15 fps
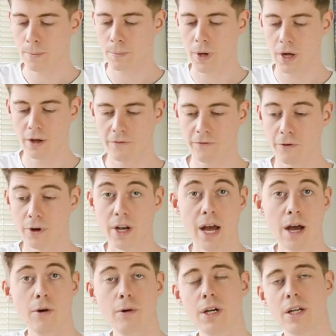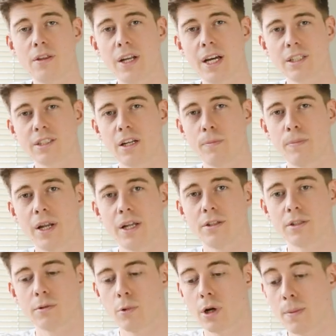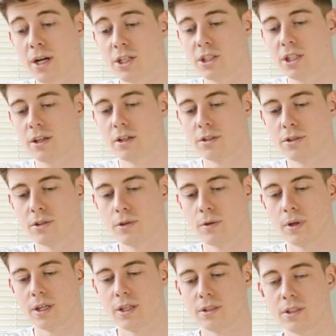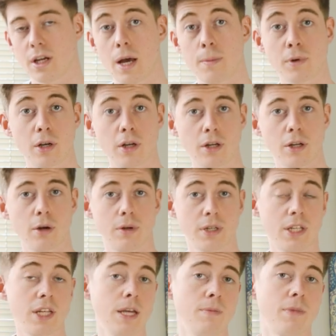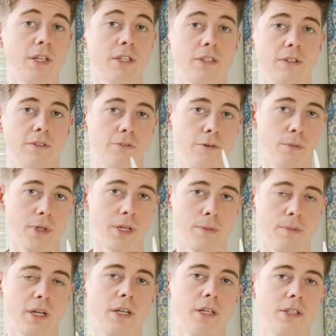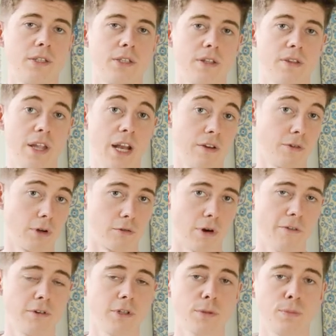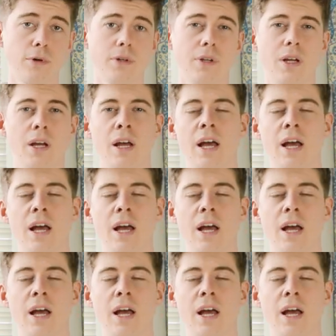But for now, in the next set of blends, what I'm actually going to do is I'm going to go and keep this formula because then I've got a reference point.